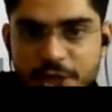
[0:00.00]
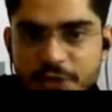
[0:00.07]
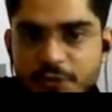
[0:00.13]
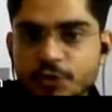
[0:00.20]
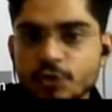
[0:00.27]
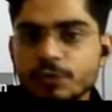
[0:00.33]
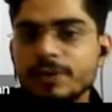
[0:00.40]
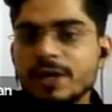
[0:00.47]

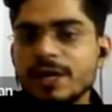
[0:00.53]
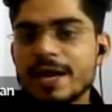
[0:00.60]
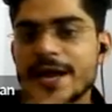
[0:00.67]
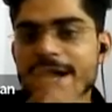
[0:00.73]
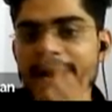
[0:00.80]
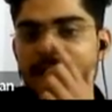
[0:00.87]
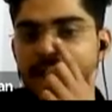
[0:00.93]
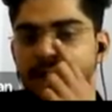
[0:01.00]
if you will
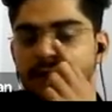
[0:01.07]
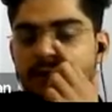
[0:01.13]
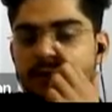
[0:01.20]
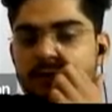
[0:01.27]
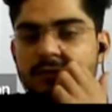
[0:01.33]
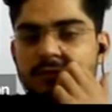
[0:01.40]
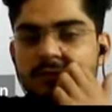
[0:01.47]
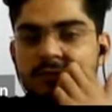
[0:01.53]
add
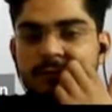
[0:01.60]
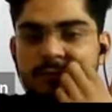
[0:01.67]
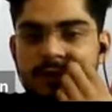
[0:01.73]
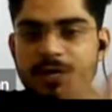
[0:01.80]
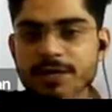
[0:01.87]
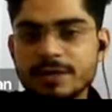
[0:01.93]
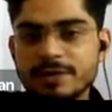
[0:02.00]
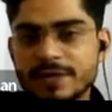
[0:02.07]

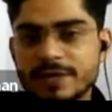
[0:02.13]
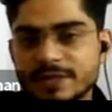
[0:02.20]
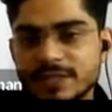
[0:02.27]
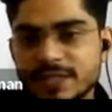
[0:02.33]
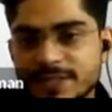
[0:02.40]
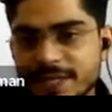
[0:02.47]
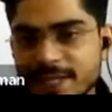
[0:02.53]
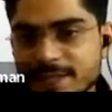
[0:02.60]
one
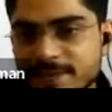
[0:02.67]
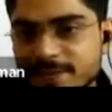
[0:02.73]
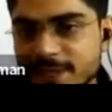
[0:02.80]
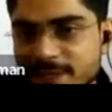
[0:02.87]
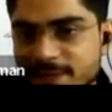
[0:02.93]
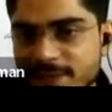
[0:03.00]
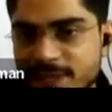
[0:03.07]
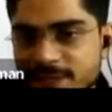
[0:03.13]
resistance
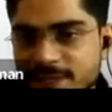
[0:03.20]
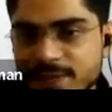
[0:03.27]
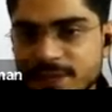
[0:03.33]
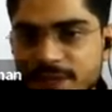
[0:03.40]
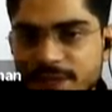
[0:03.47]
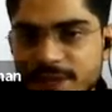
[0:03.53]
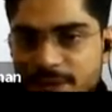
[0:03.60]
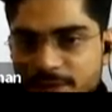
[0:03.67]
in this
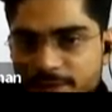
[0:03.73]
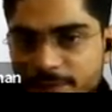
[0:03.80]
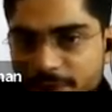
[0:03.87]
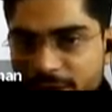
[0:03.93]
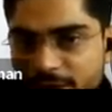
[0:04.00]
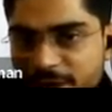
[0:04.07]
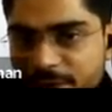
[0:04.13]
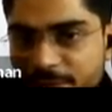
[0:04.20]

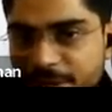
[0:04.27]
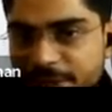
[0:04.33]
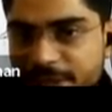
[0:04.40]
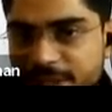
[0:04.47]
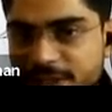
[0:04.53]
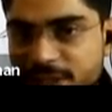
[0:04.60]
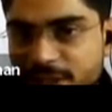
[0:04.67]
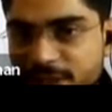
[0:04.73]
one
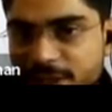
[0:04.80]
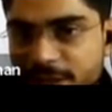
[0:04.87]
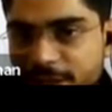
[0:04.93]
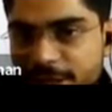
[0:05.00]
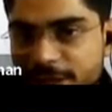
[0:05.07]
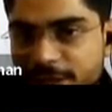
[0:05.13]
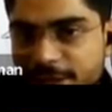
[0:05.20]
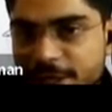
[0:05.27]
repetition
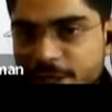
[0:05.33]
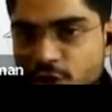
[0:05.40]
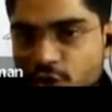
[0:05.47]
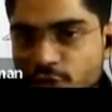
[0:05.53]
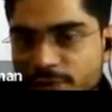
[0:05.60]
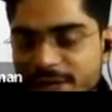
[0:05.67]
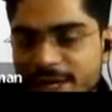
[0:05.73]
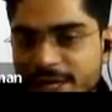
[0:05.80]
in
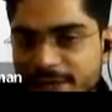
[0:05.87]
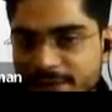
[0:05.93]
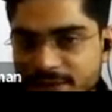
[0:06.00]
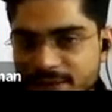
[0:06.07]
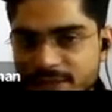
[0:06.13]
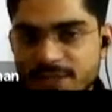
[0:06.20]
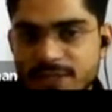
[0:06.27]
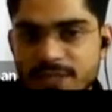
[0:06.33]
equivalent
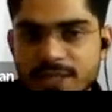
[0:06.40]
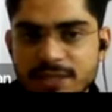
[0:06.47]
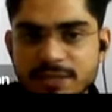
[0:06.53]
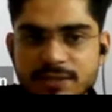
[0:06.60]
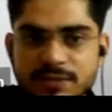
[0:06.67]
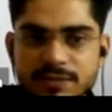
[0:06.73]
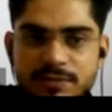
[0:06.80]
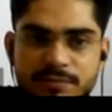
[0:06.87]
resistance.